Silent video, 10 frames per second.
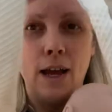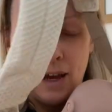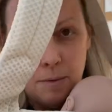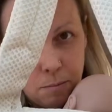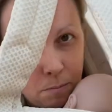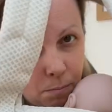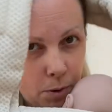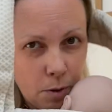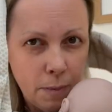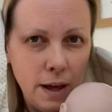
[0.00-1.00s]
and
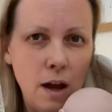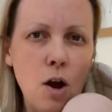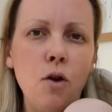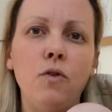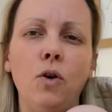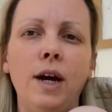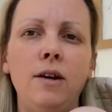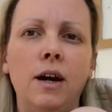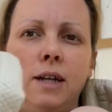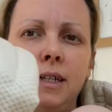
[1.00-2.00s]
pop that over your head
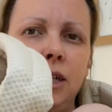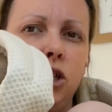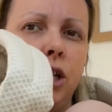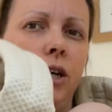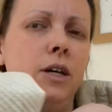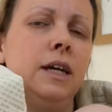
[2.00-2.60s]
like a t-shirt,